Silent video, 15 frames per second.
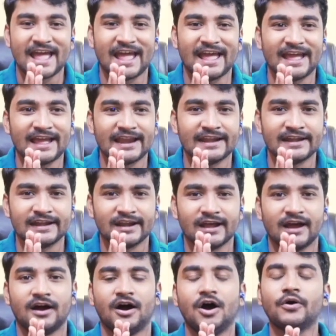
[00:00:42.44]
And
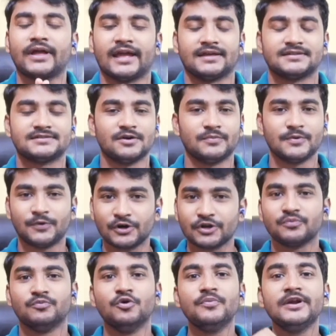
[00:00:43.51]
okay, so before you
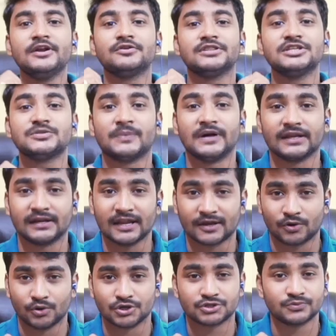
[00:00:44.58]
move into this particular
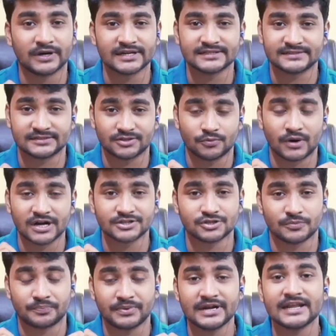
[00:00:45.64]
course, what is
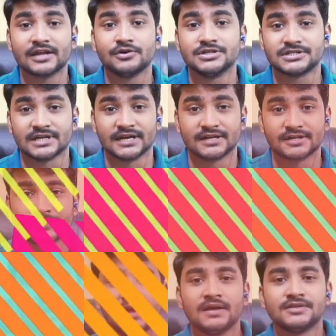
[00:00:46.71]
a prerequisite?
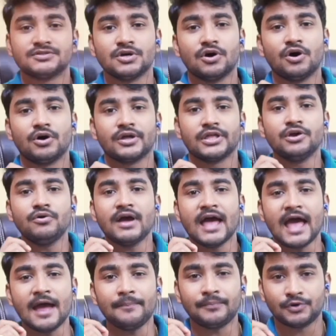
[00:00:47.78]
So you
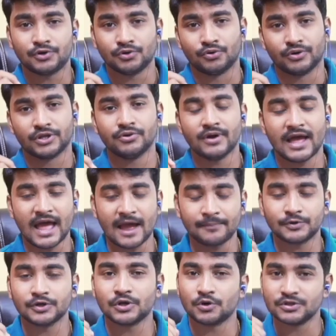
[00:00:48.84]
have
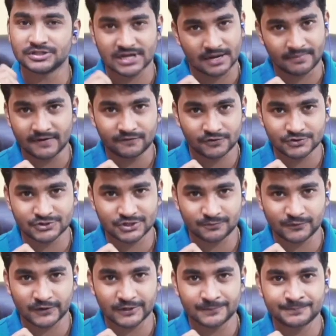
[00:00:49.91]
to know Java first
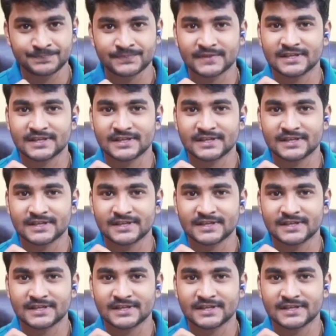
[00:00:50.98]
of all.